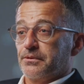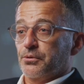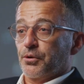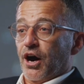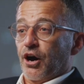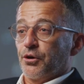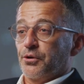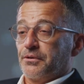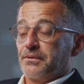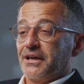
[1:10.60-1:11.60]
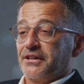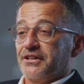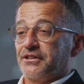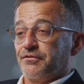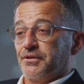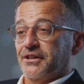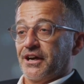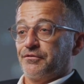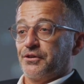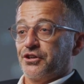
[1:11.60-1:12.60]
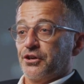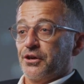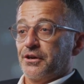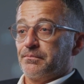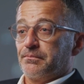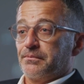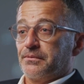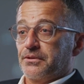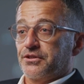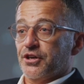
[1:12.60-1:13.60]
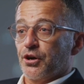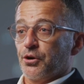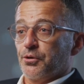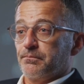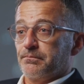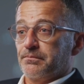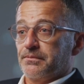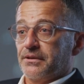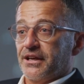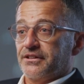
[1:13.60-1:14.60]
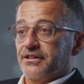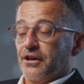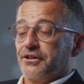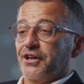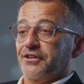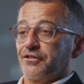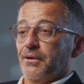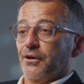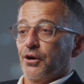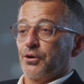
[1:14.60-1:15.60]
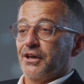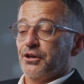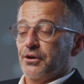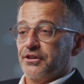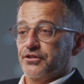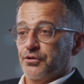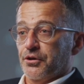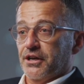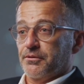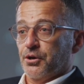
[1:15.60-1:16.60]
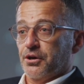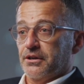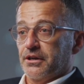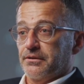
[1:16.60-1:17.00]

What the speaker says: Wow, that's a different take for sure. So, it's not just about lowering cholesterol anymore?